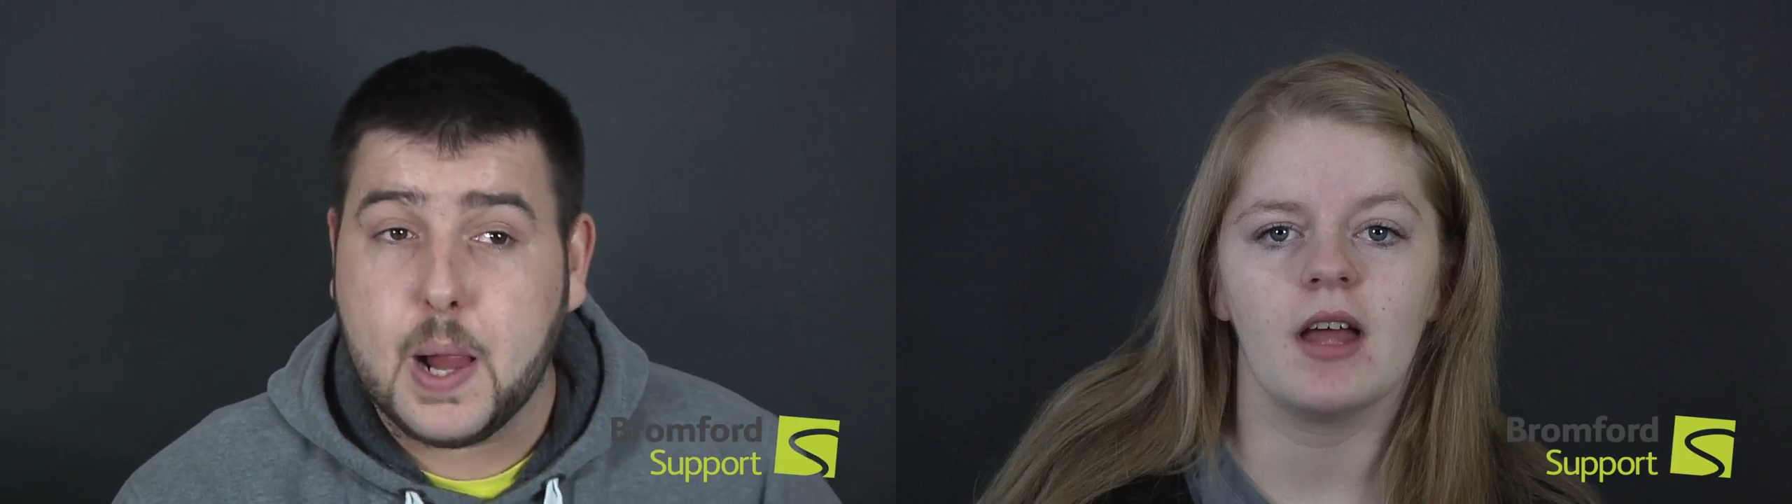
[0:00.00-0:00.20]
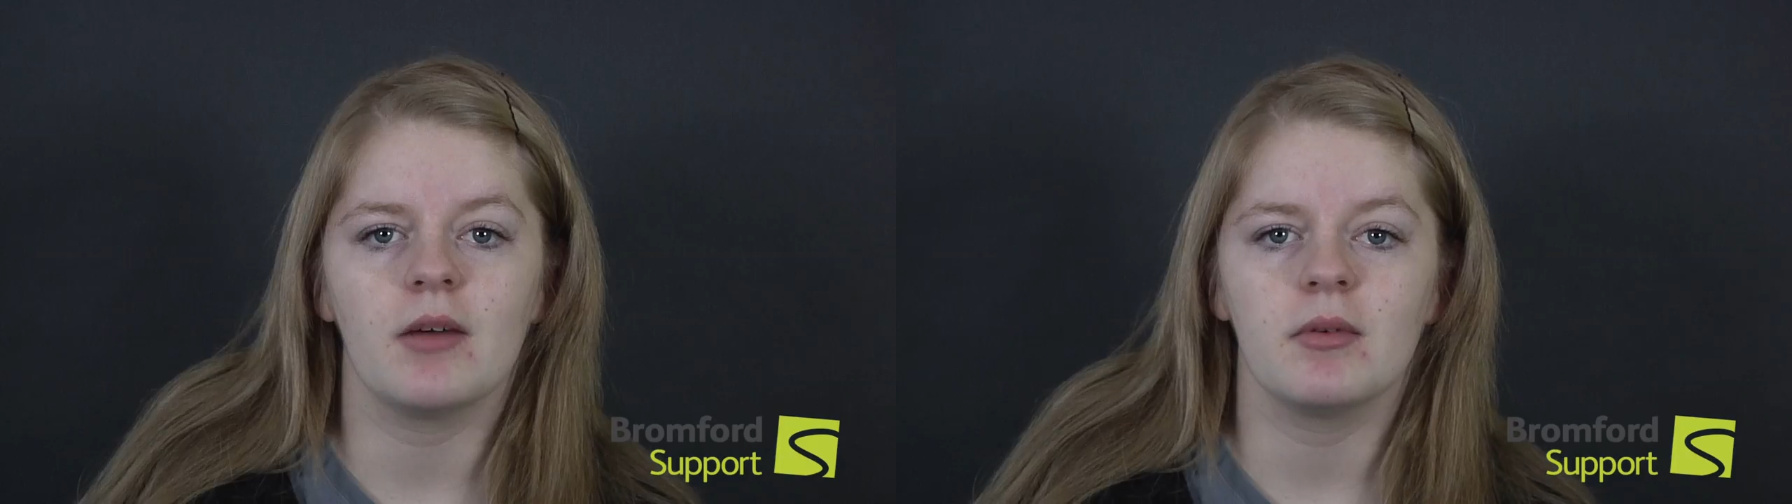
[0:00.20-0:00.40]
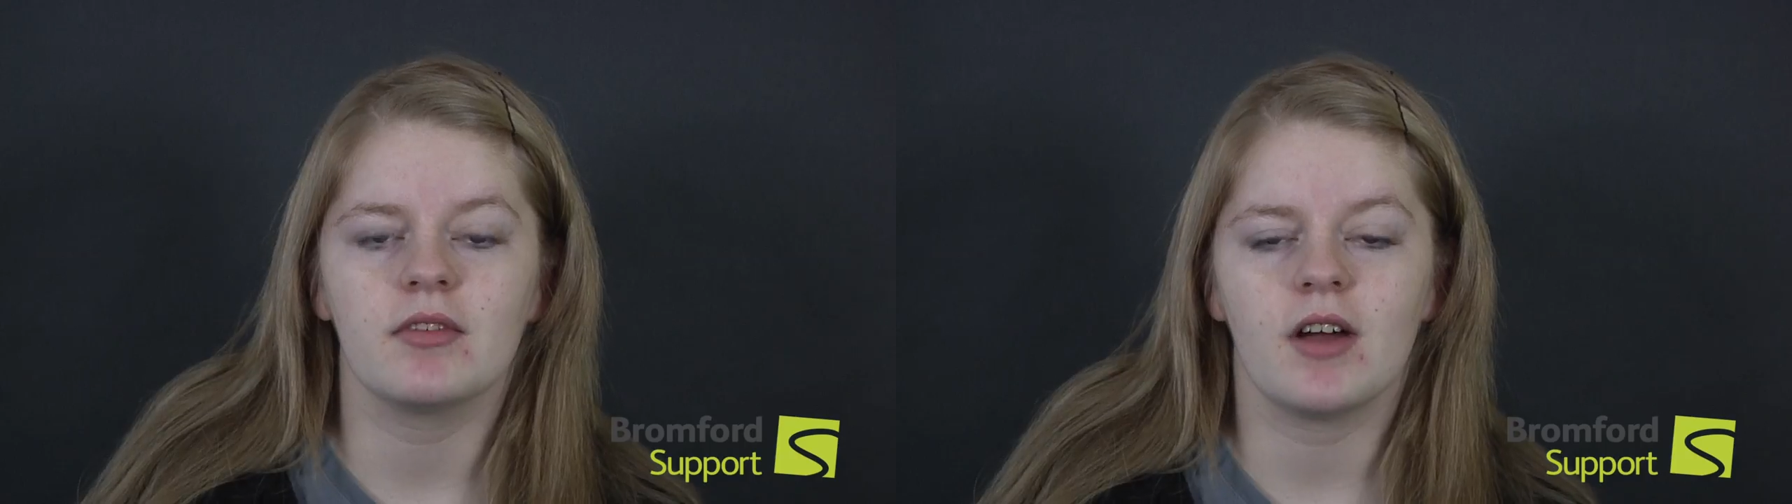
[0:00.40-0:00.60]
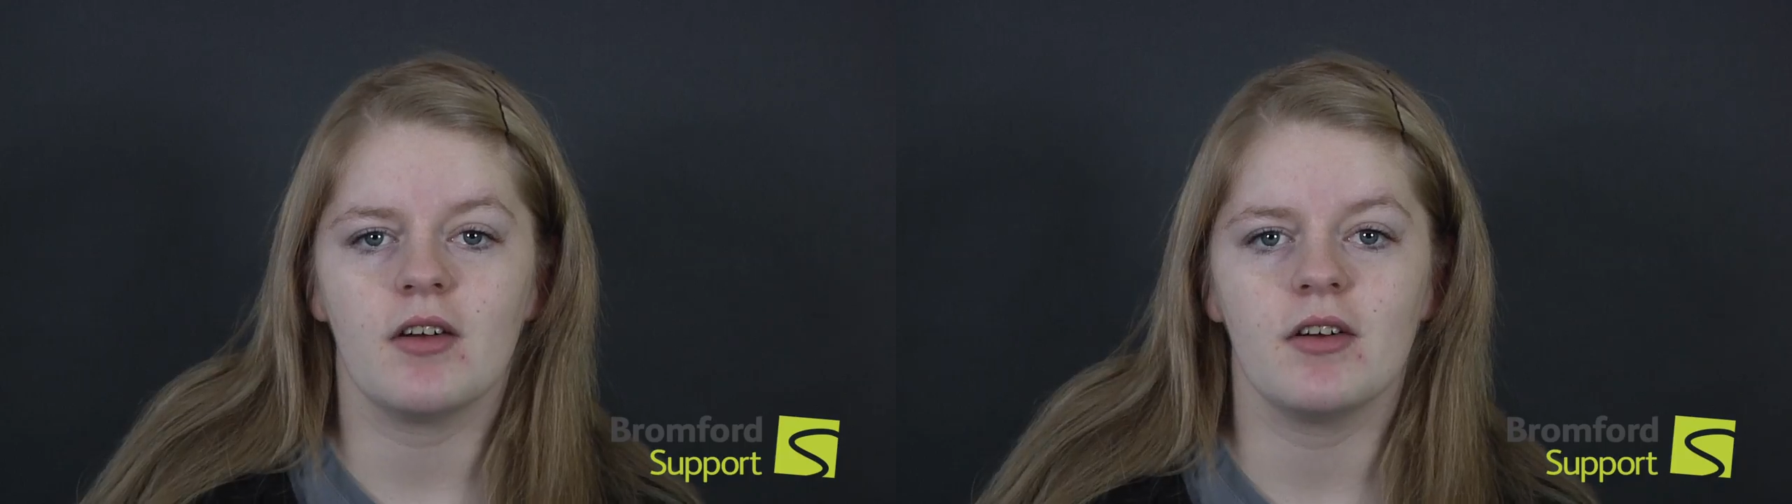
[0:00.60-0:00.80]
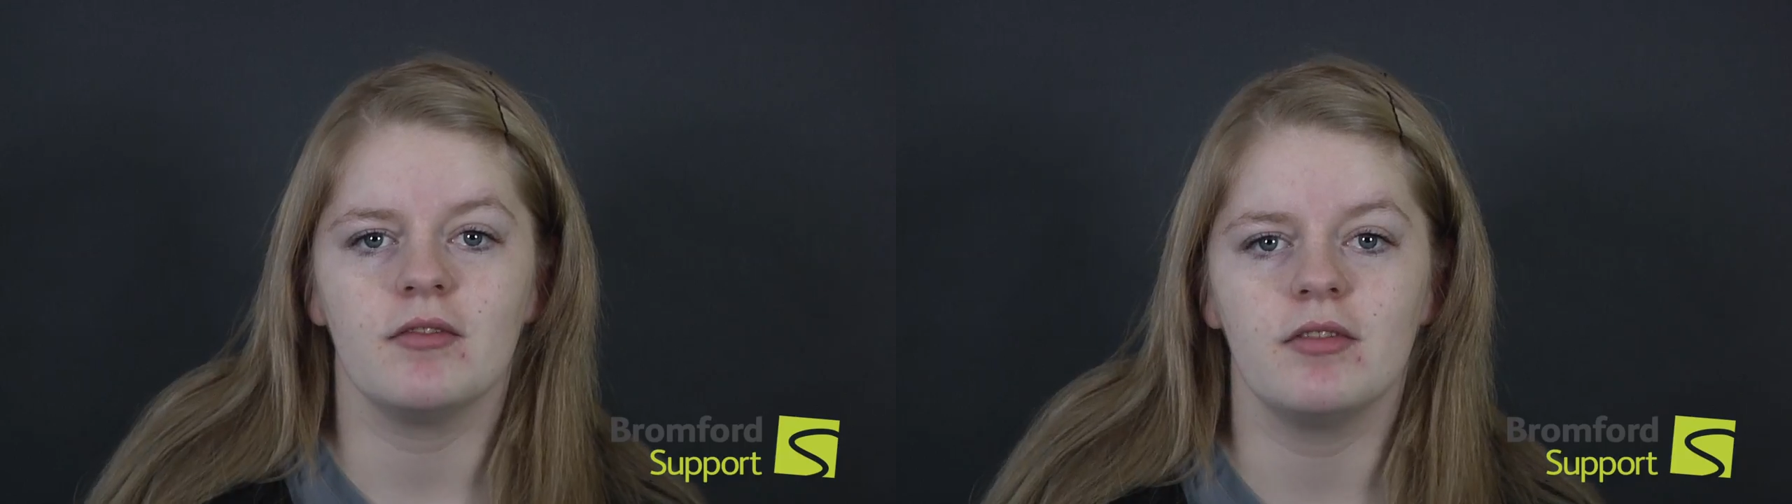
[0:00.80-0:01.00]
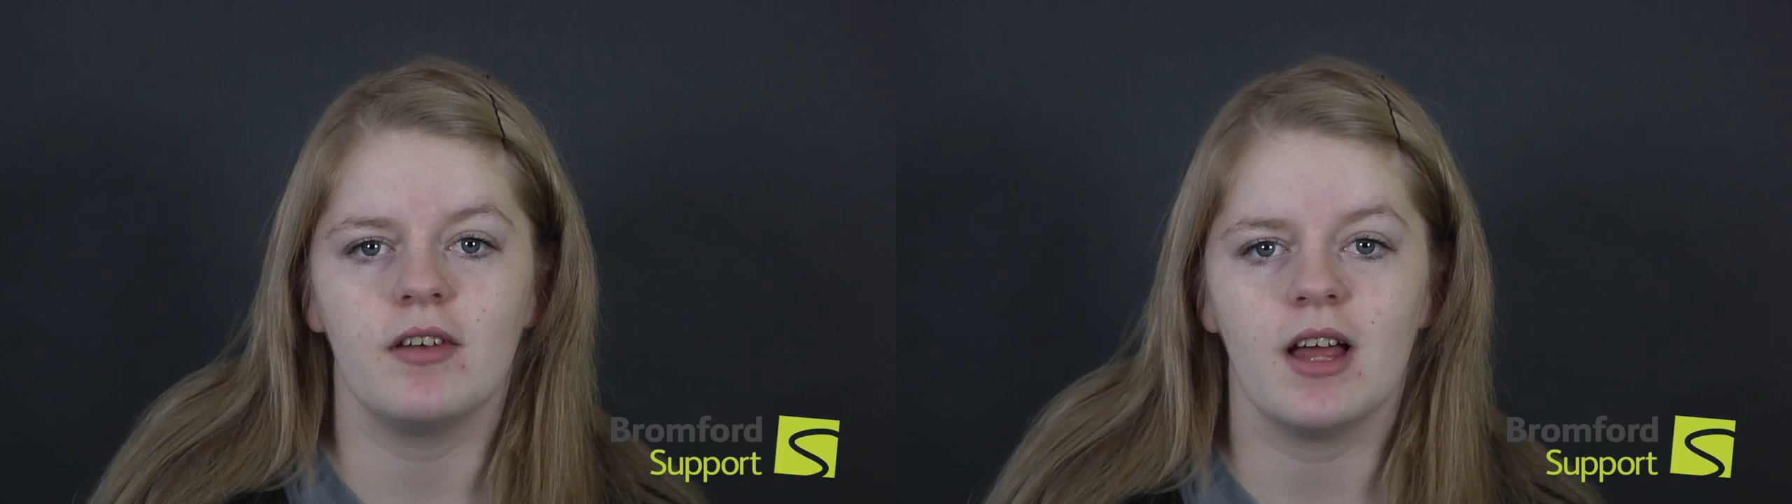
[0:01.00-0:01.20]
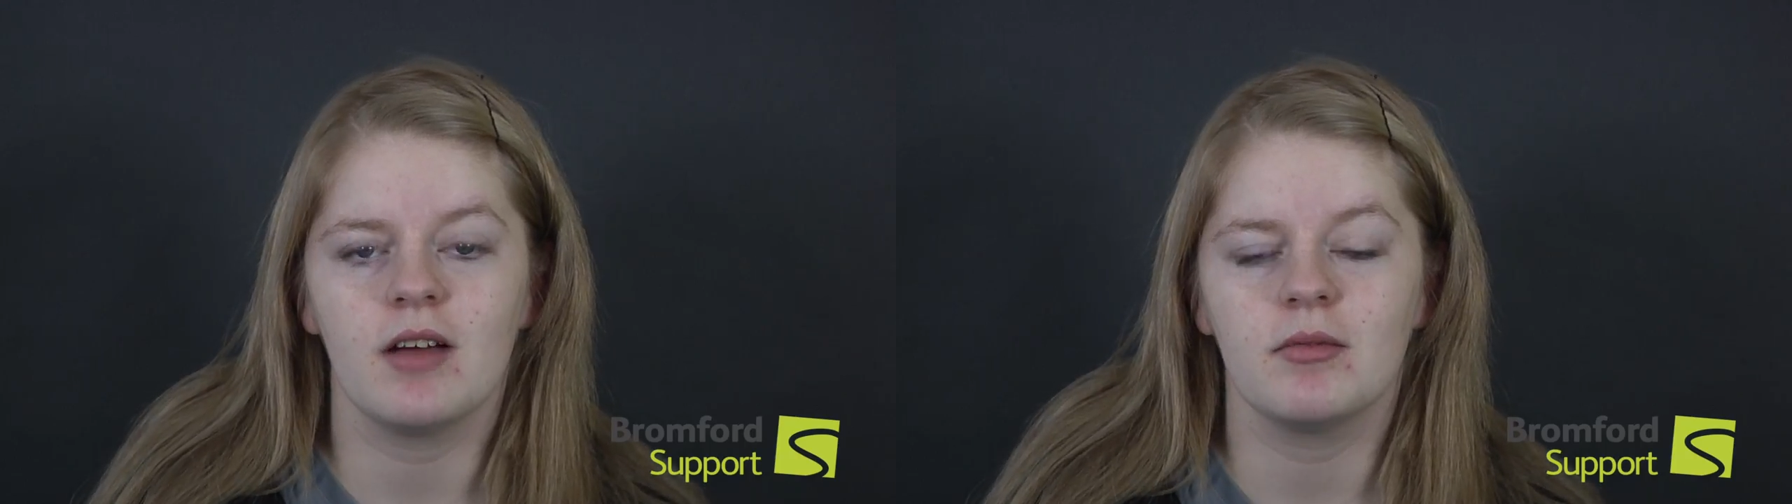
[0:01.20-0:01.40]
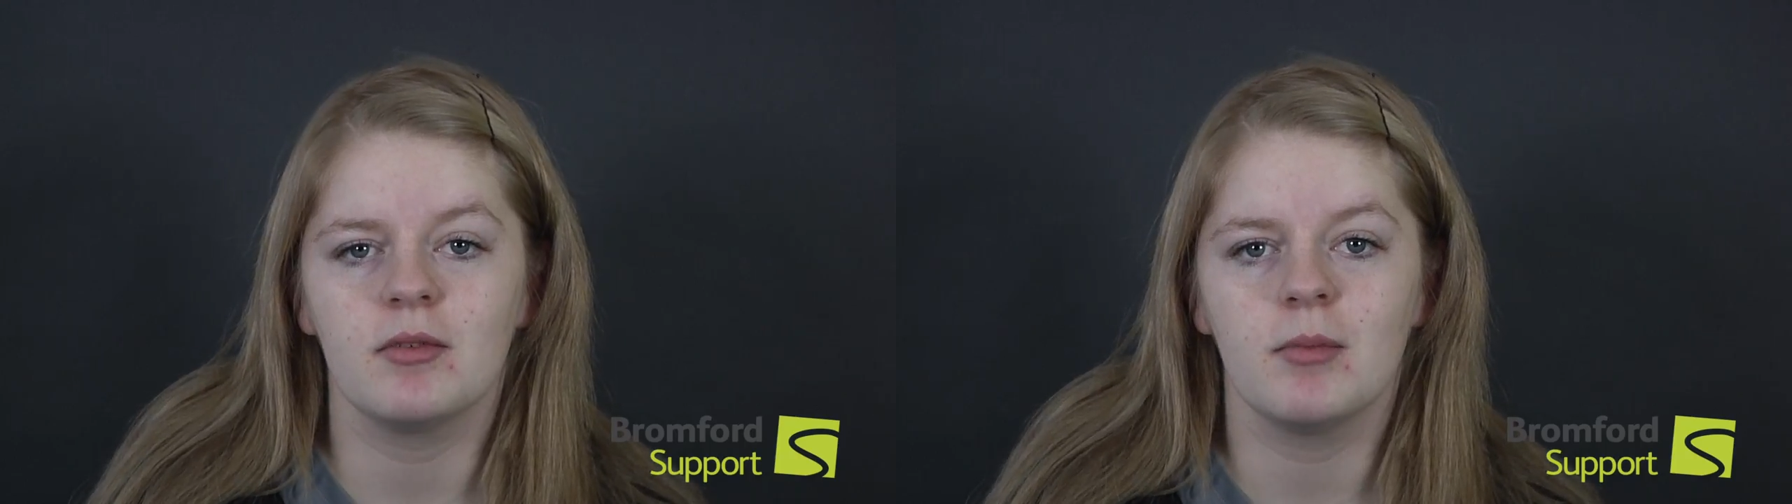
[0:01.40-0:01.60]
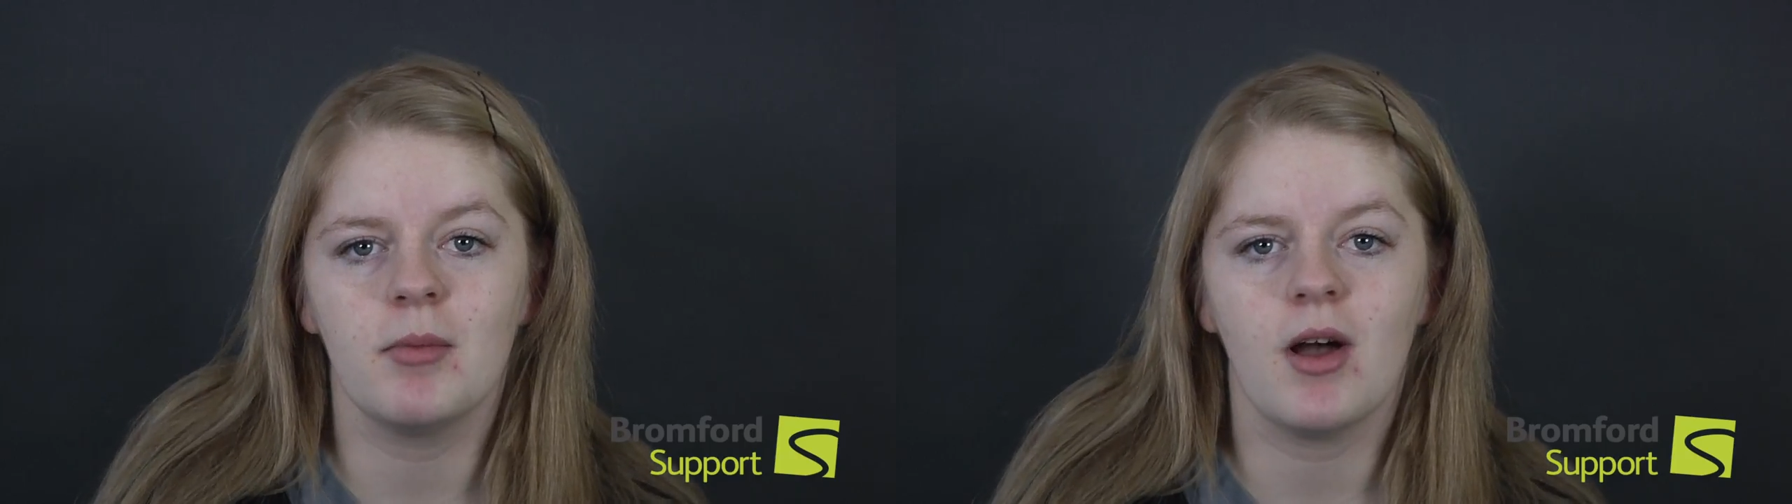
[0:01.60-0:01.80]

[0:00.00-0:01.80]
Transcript: Now we've got our own flat with my